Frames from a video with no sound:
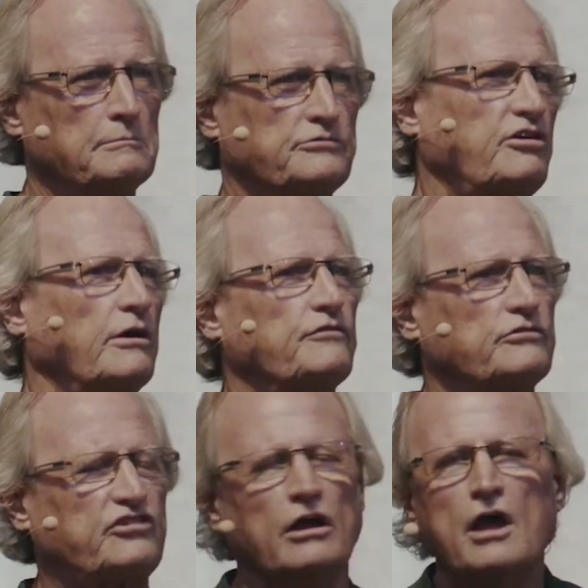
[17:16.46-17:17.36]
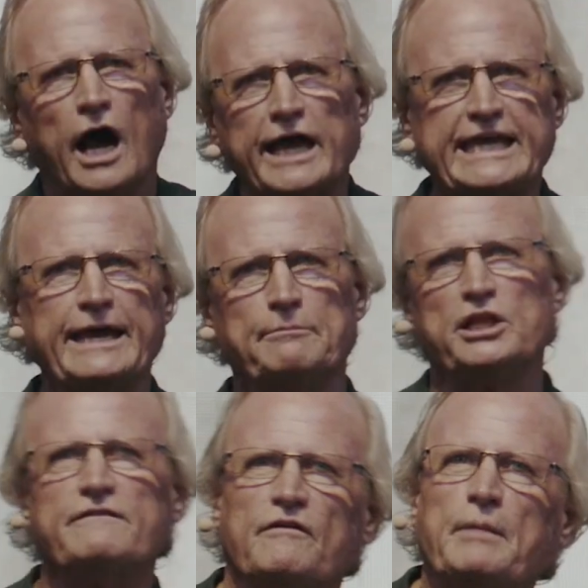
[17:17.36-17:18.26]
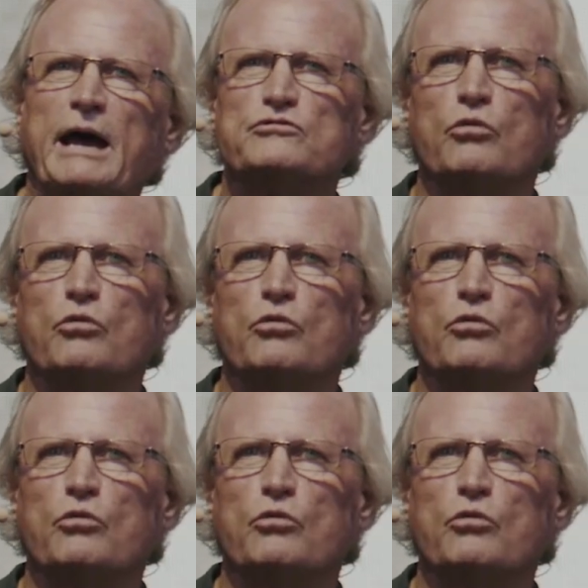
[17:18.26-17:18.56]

So everyone says, I can't believe I'm having to